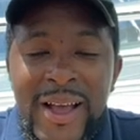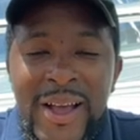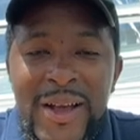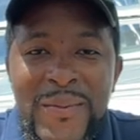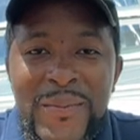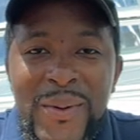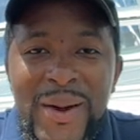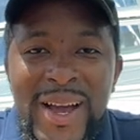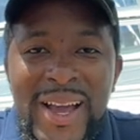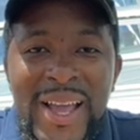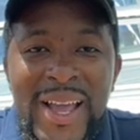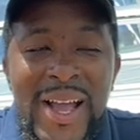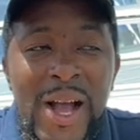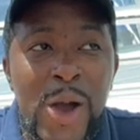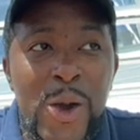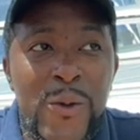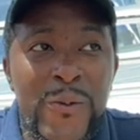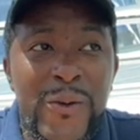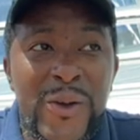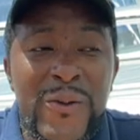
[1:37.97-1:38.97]
by
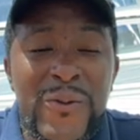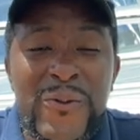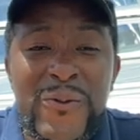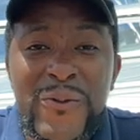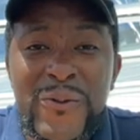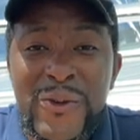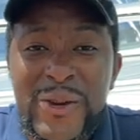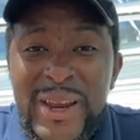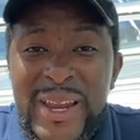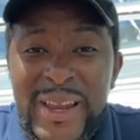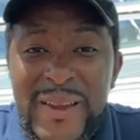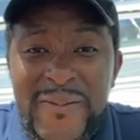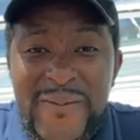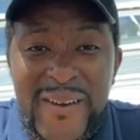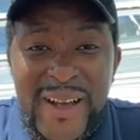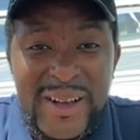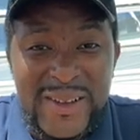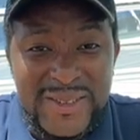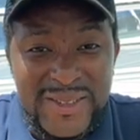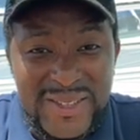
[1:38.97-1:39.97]
over
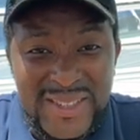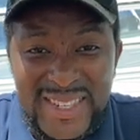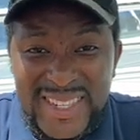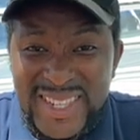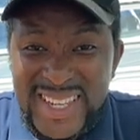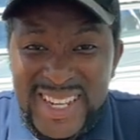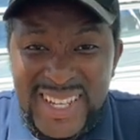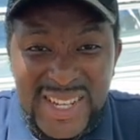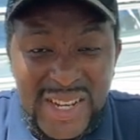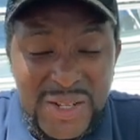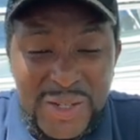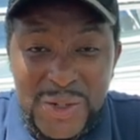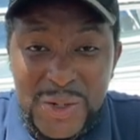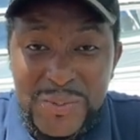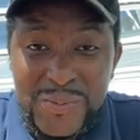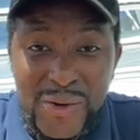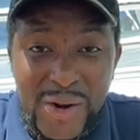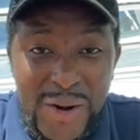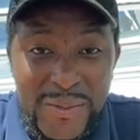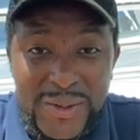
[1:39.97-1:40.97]
3,600
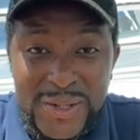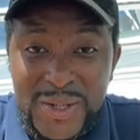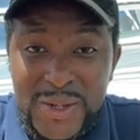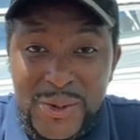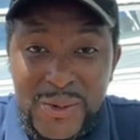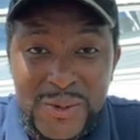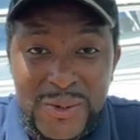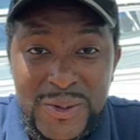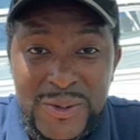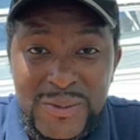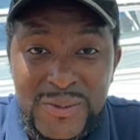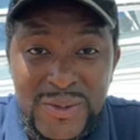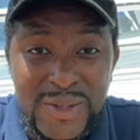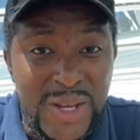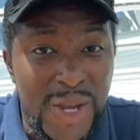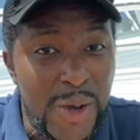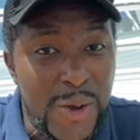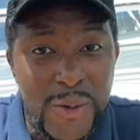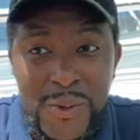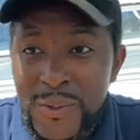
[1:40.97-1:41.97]
primary schools.
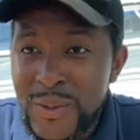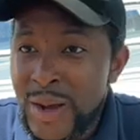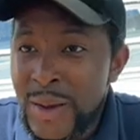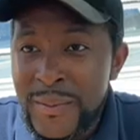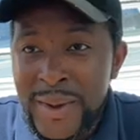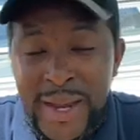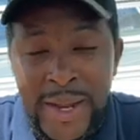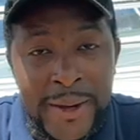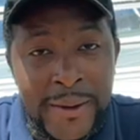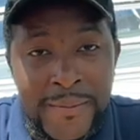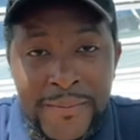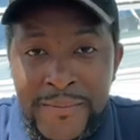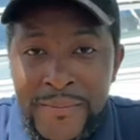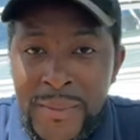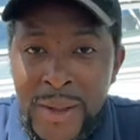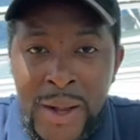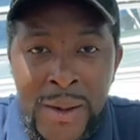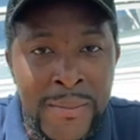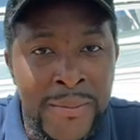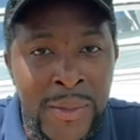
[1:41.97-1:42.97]
So, I mean,
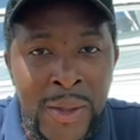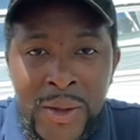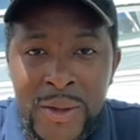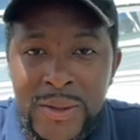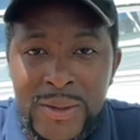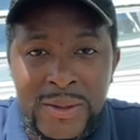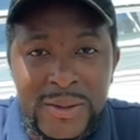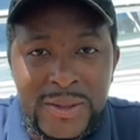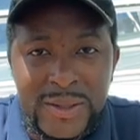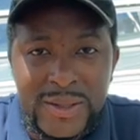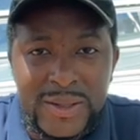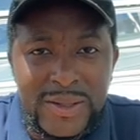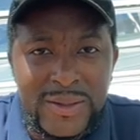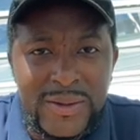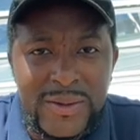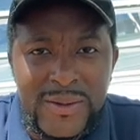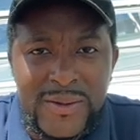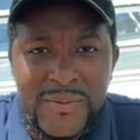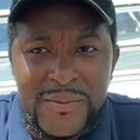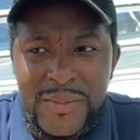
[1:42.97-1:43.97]
I'm not
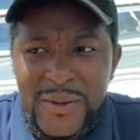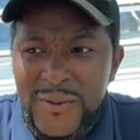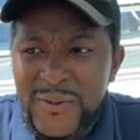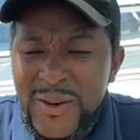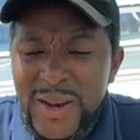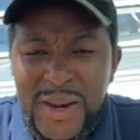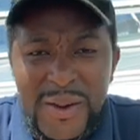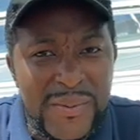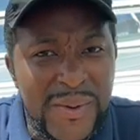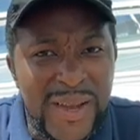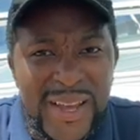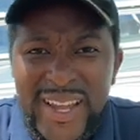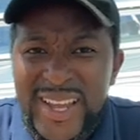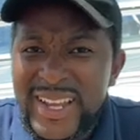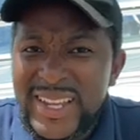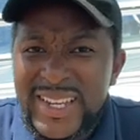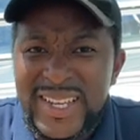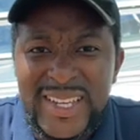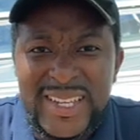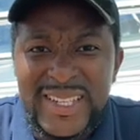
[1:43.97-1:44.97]
being funny, but it
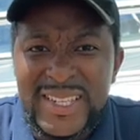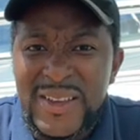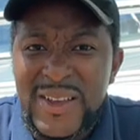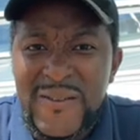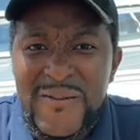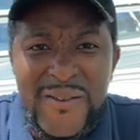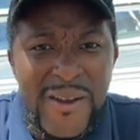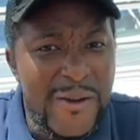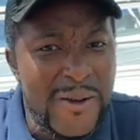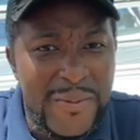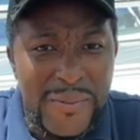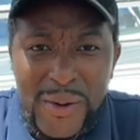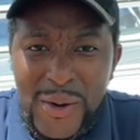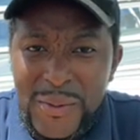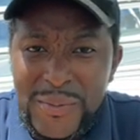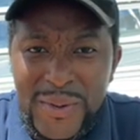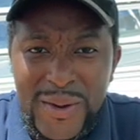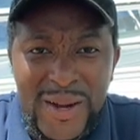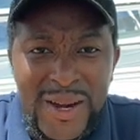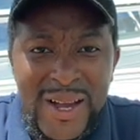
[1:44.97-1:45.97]
is very
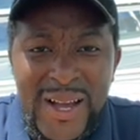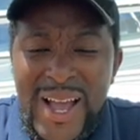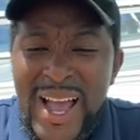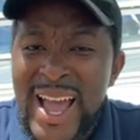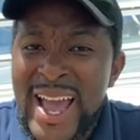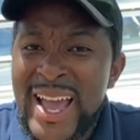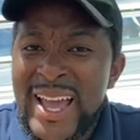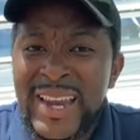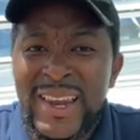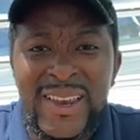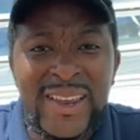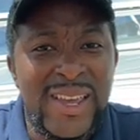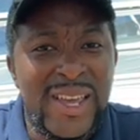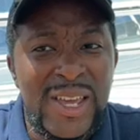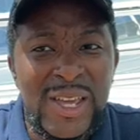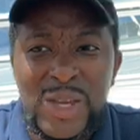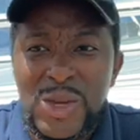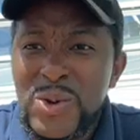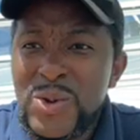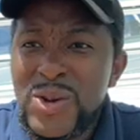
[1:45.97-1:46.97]
popular, and
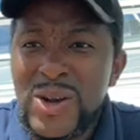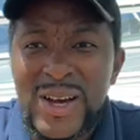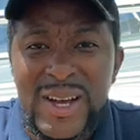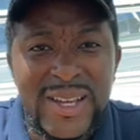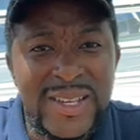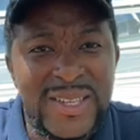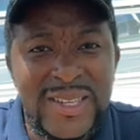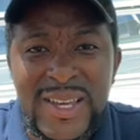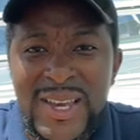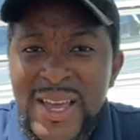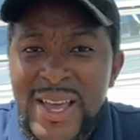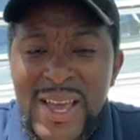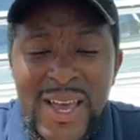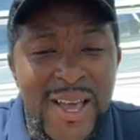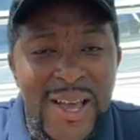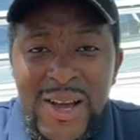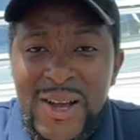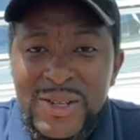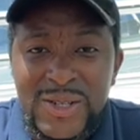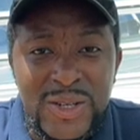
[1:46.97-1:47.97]
you guys
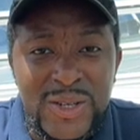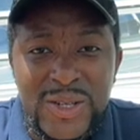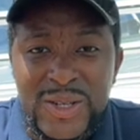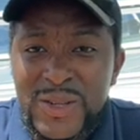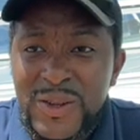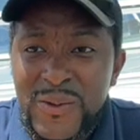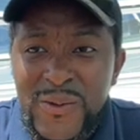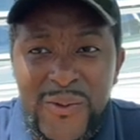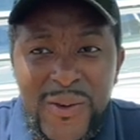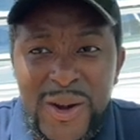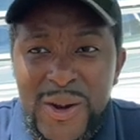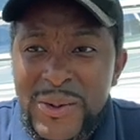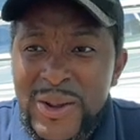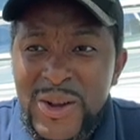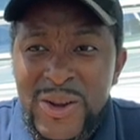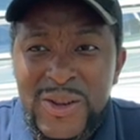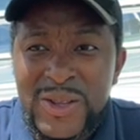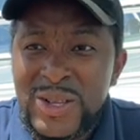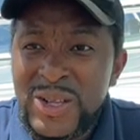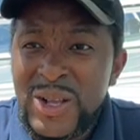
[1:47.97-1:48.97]
are just following
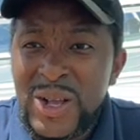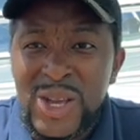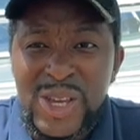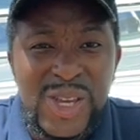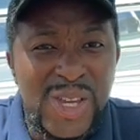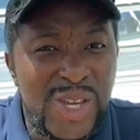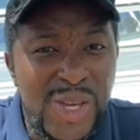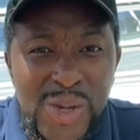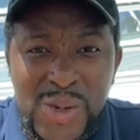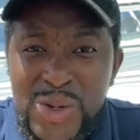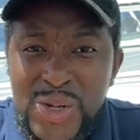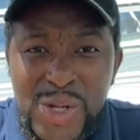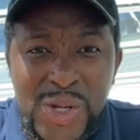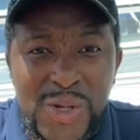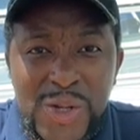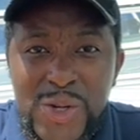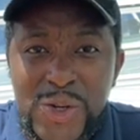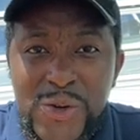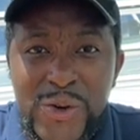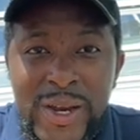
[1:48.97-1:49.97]
on a
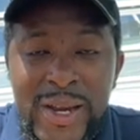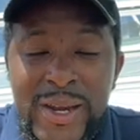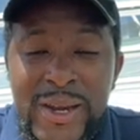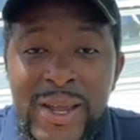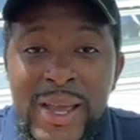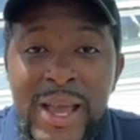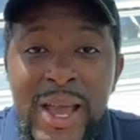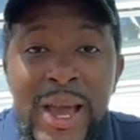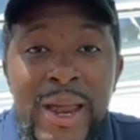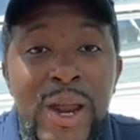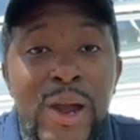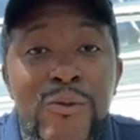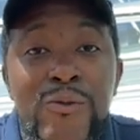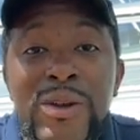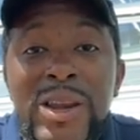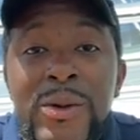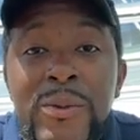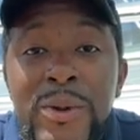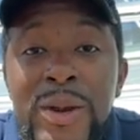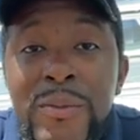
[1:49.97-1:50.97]
huge trend. And I
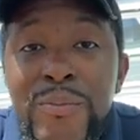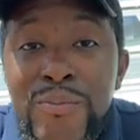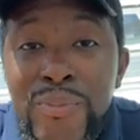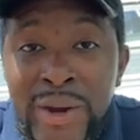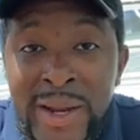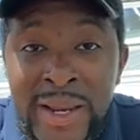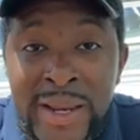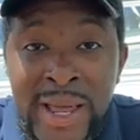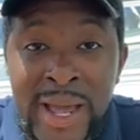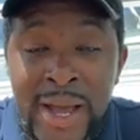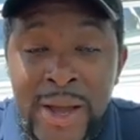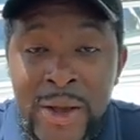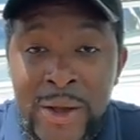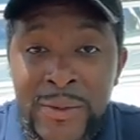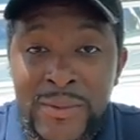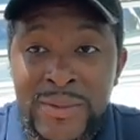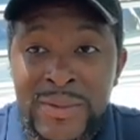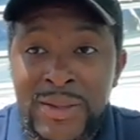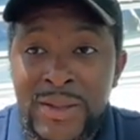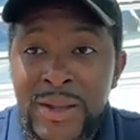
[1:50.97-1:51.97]
really want to bring that
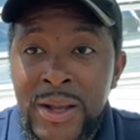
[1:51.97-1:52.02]
home